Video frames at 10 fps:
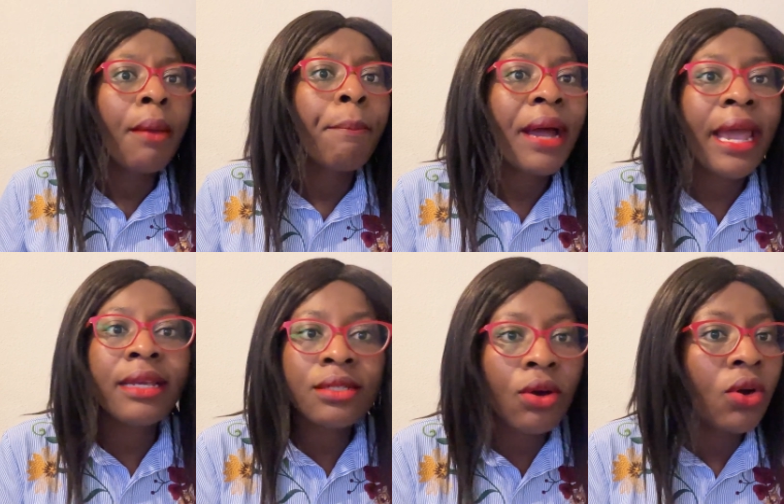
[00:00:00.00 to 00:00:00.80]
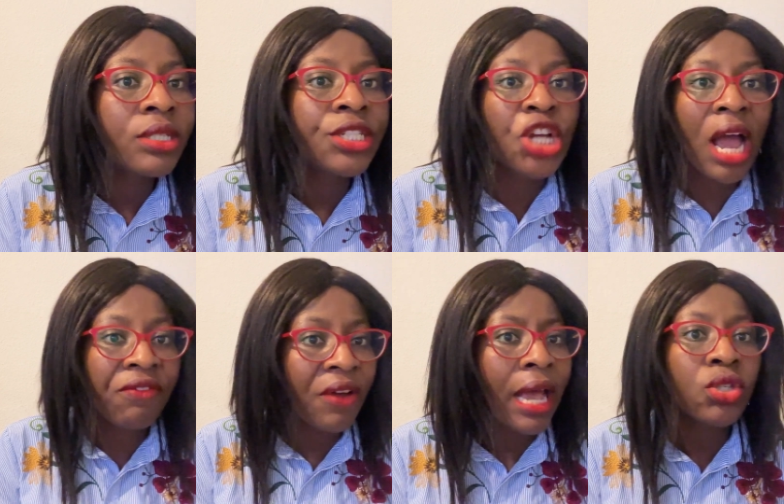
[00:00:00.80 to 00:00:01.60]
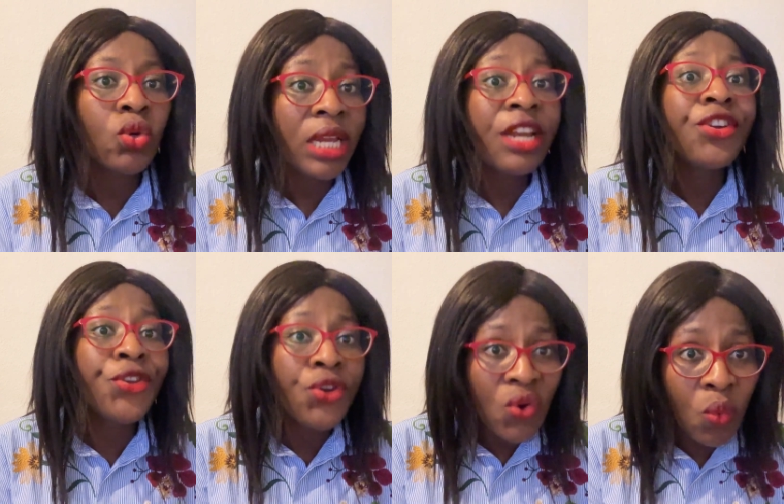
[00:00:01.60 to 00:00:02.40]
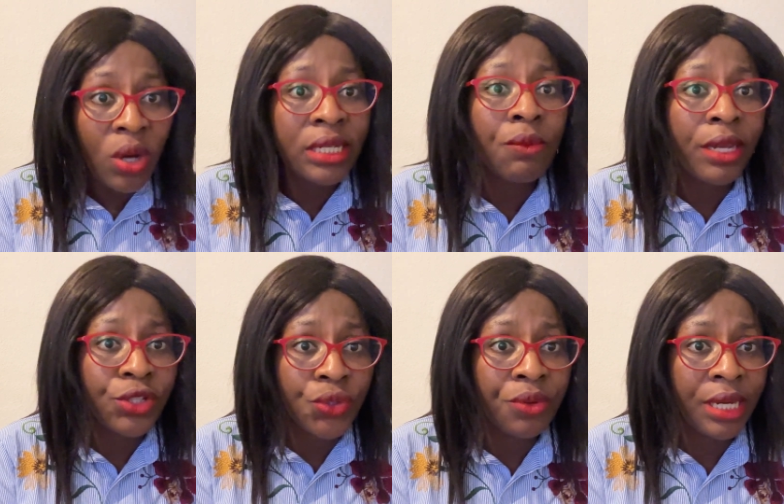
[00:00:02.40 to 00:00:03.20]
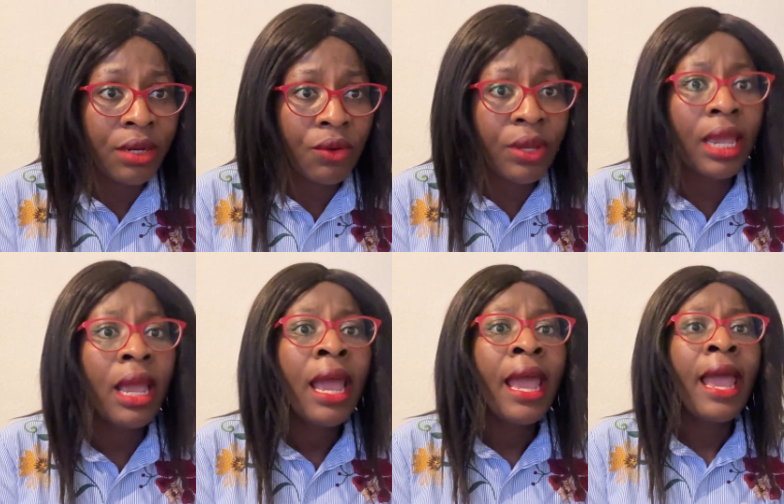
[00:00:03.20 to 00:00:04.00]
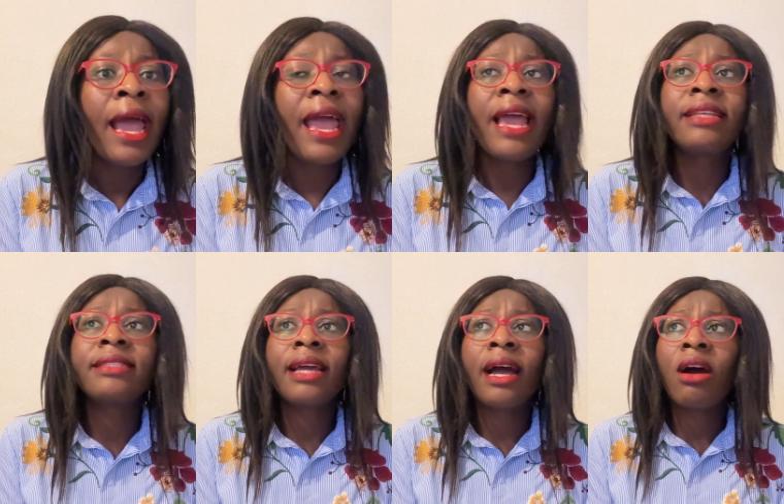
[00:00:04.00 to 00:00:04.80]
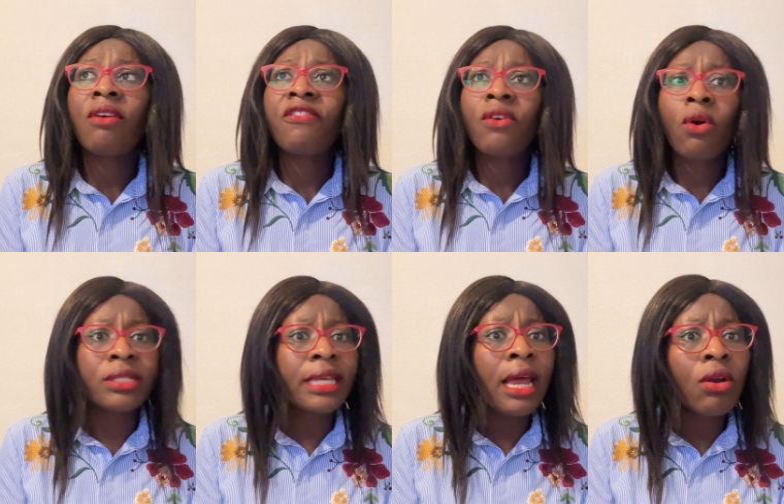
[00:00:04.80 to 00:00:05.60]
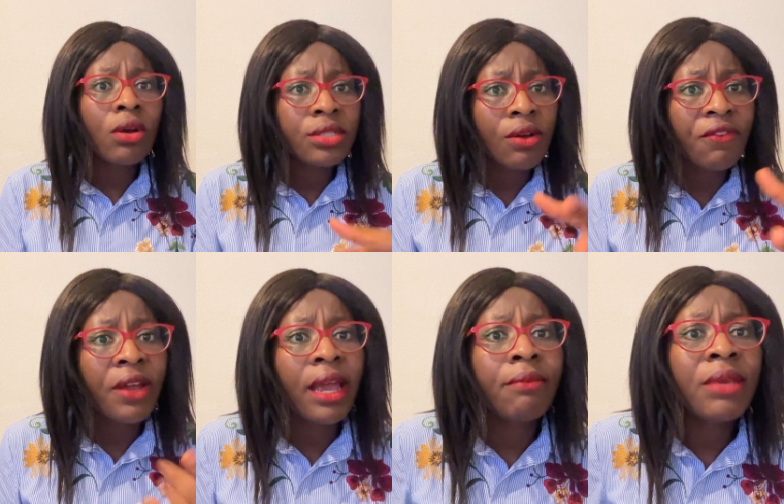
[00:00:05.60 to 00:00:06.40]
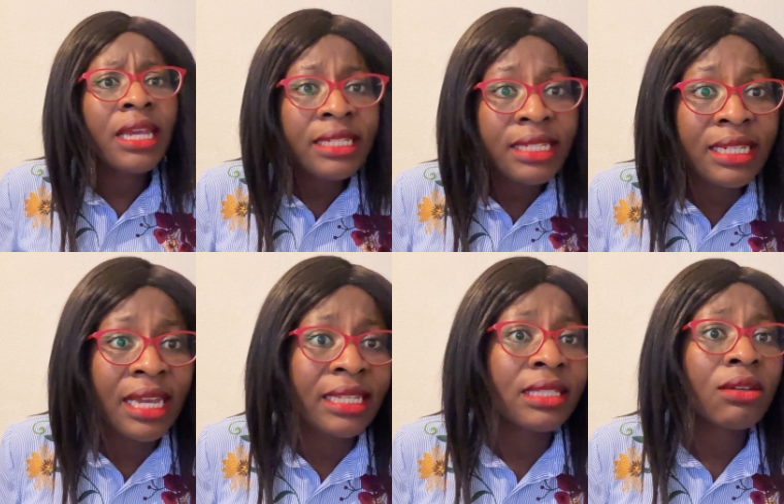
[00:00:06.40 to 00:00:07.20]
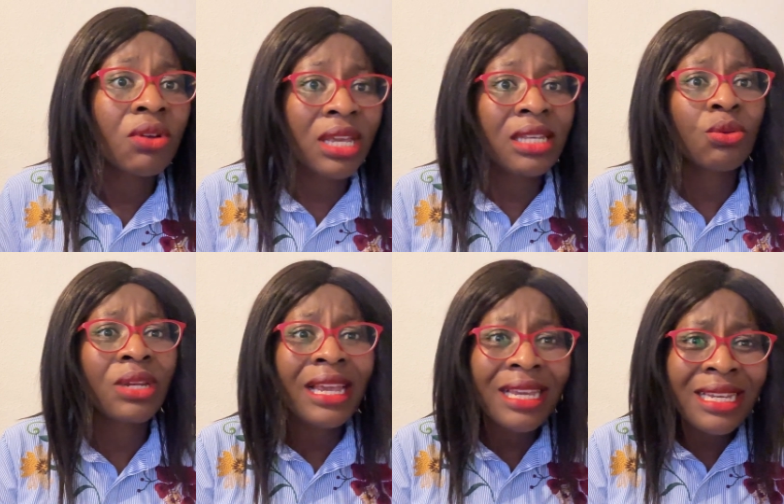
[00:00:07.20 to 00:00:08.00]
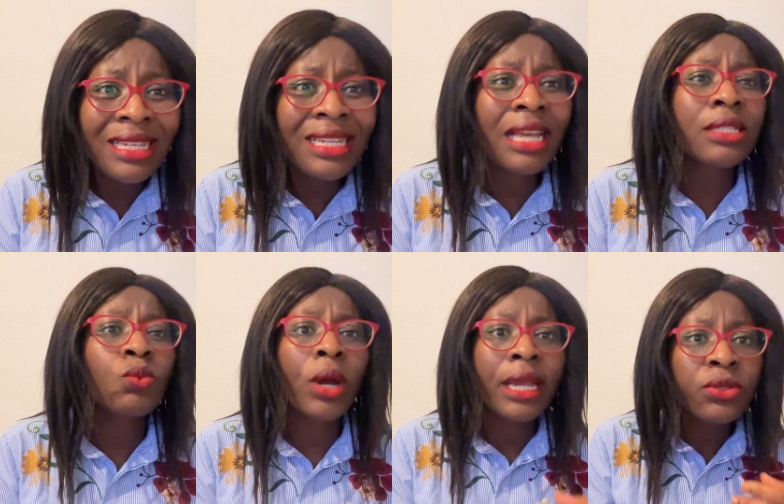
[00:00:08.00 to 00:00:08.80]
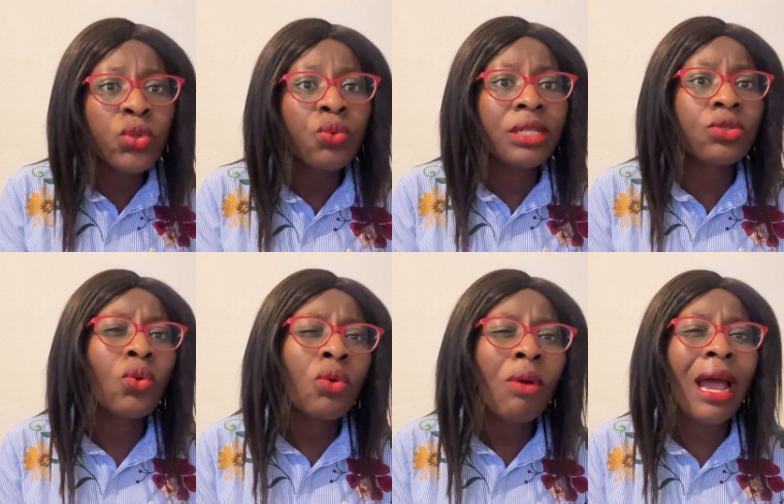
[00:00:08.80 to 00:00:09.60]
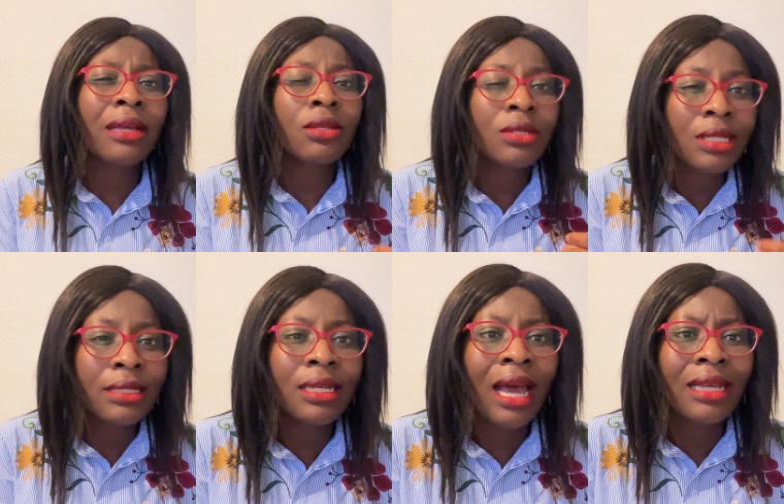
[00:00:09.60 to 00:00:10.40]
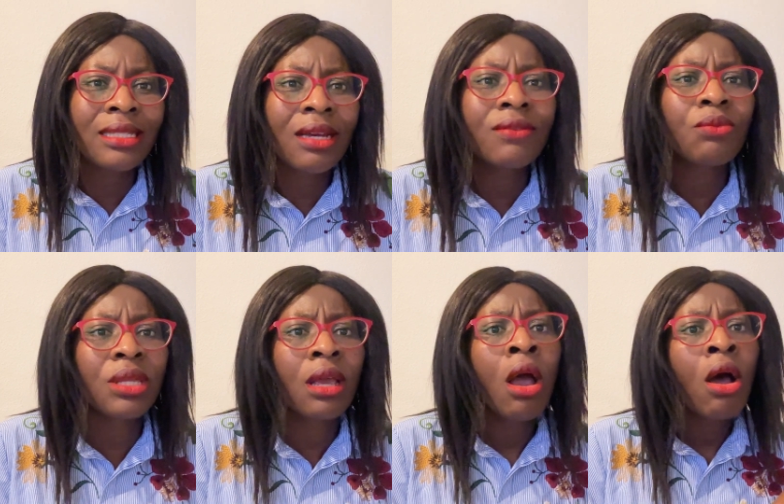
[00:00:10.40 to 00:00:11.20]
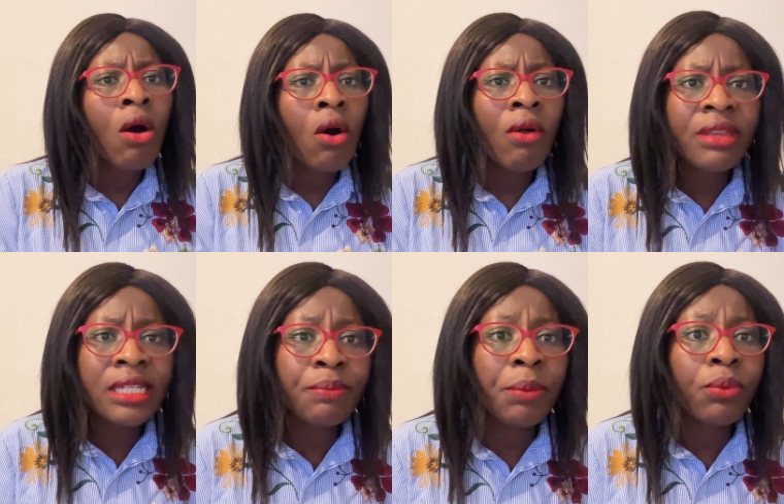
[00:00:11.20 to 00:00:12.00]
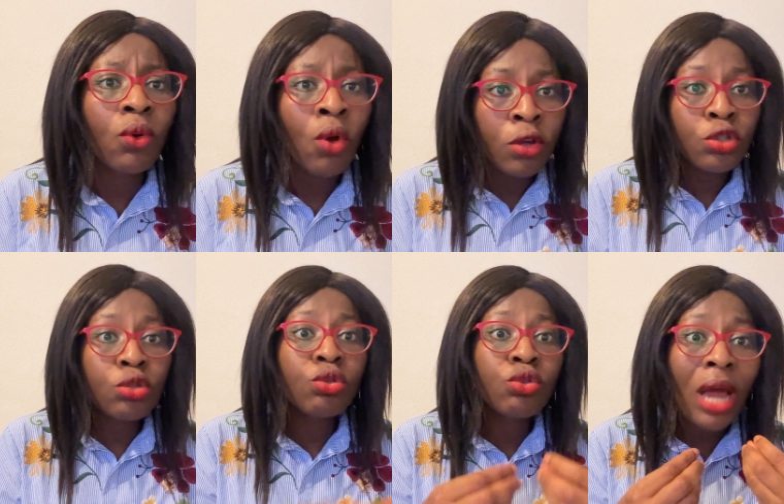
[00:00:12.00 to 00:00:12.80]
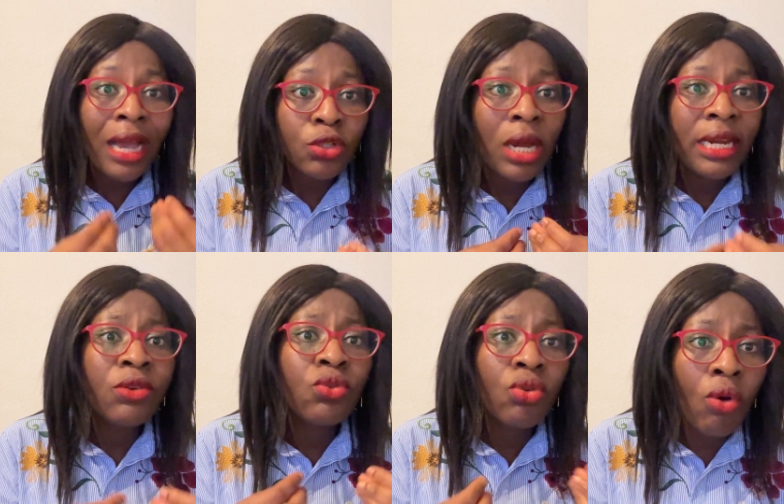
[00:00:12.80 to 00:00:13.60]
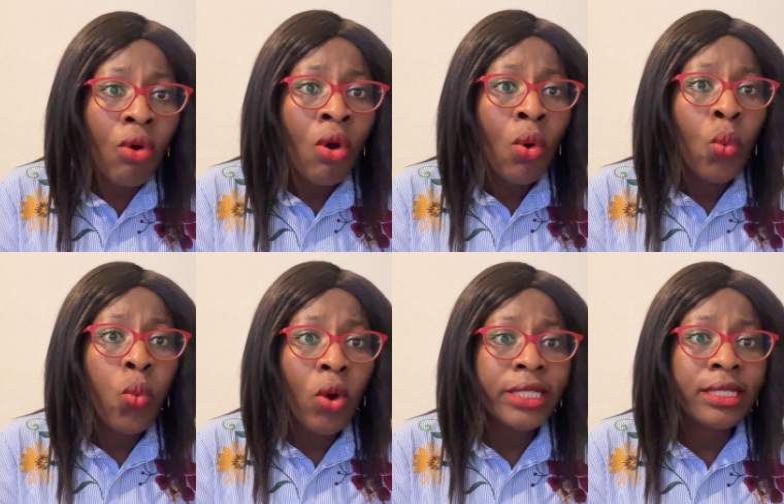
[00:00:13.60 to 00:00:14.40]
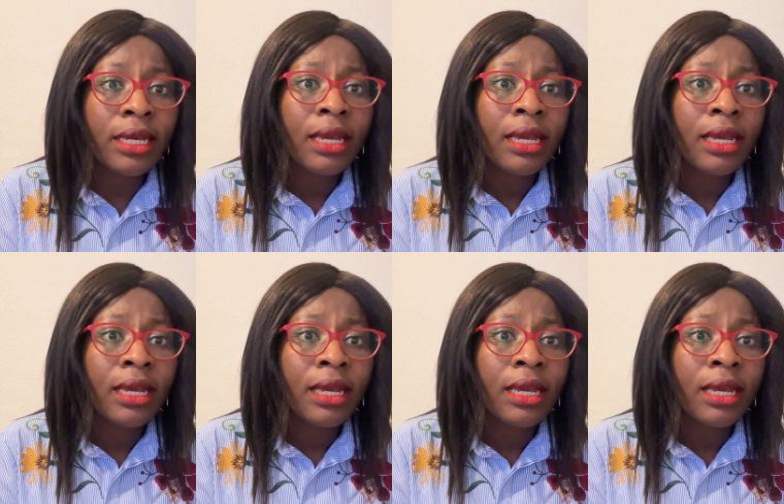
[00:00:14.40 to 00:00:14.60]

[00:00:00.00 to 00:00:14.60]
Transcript: Python, Java. So they knew what they were doing. Okay, and of course, a lot of Indians. Okay, so the Indians were into it. So we were associating ourselves with all these people to actually know what